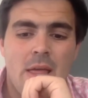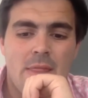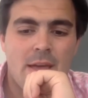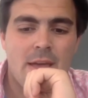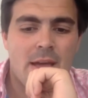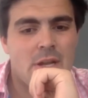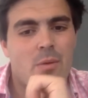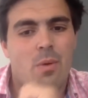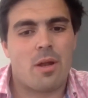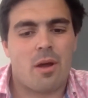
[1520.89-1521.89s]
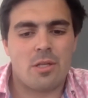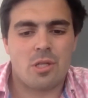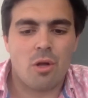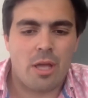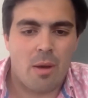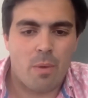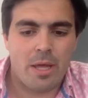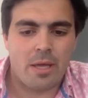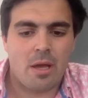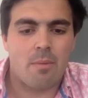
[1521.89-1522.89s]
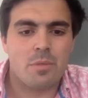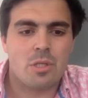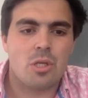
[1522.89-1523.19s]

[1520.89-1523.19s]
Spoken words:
that's another one I'd like to look at when it comes